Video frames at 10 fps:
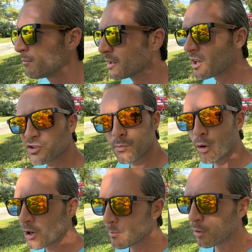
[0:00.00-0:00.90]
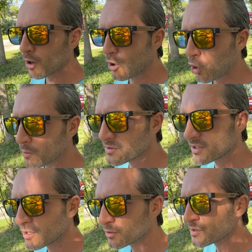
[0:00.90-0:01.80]
Because more and more home
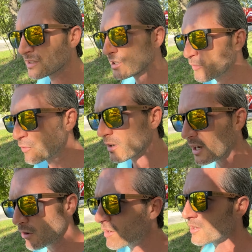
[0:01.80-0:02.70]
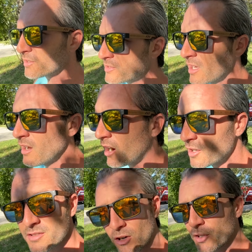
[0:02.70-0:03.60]
sellers in different areas are
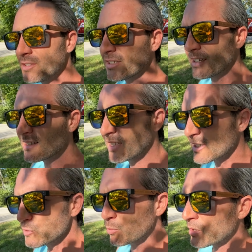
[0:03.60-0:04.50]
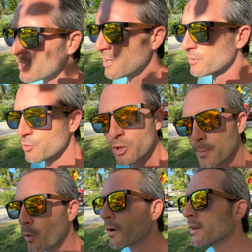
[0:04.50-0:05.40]
starting to get desperate to the
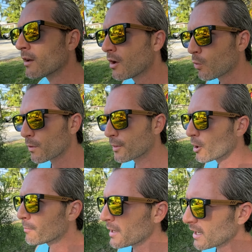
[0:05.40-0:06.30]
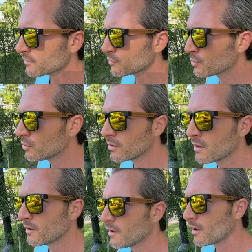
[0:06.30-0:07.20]
point where they're back to
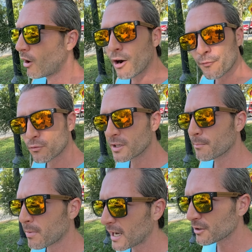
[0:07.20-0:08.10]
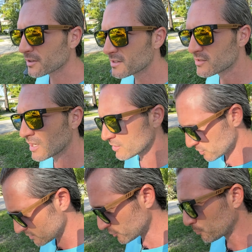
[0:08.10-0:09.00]
offering buyer
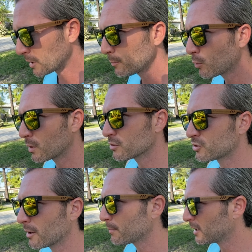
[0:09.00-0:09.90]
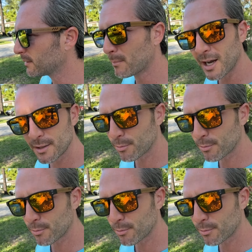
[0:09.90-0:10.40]
concessions so people will jump in and buy the